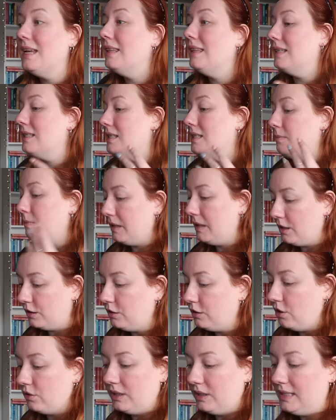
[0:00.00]
This has been the
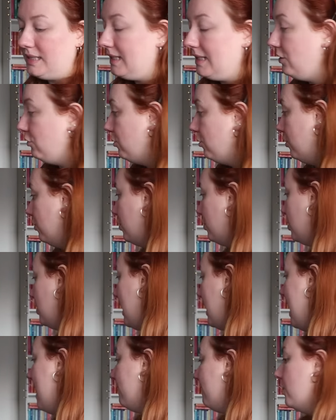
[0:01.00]
longest
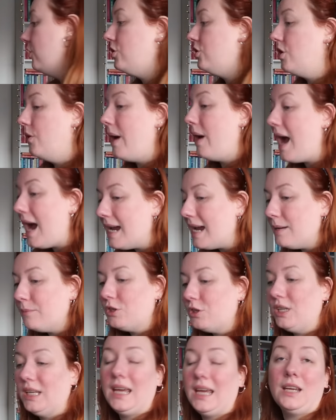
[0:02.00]
introduction ever. So I am
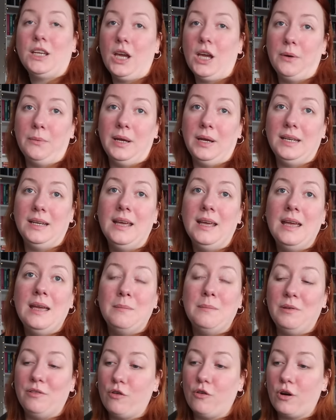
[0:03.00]
going to get going
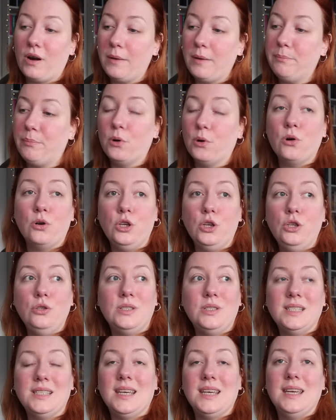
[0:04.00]
before I bore you
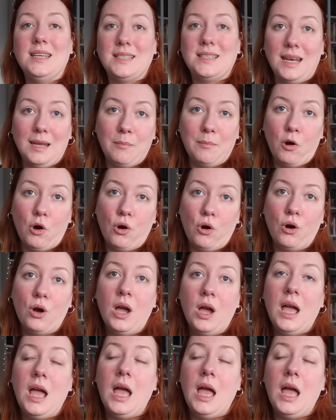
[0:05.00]
to tears anymore.